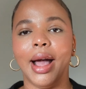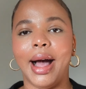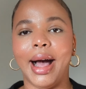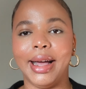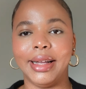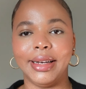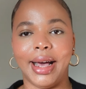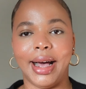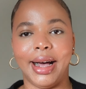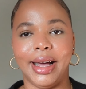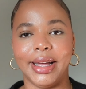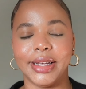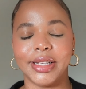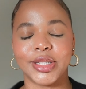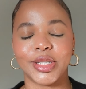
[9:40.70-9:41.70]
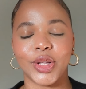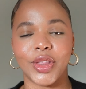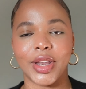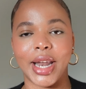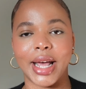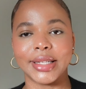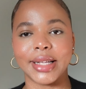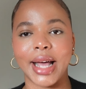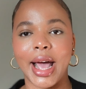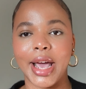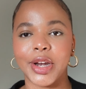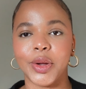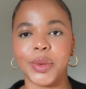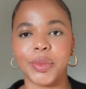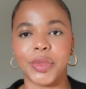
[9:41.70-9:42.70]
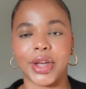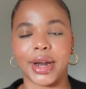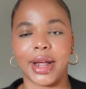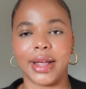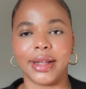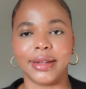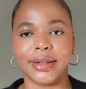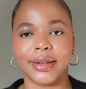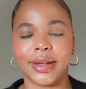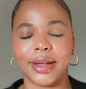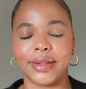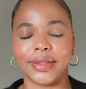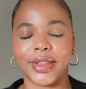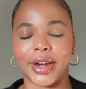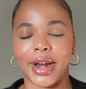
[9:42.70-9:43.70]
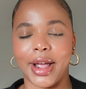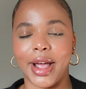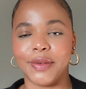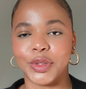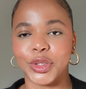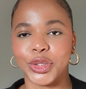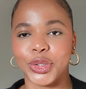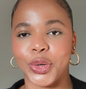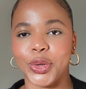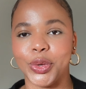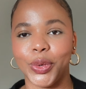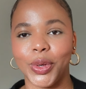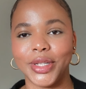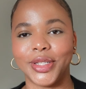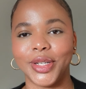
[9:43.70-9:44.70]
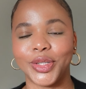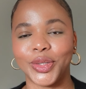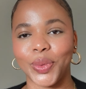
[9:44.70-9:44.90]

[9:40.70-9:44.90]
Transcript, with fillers: I lied. So the last item that I that I have to show you is this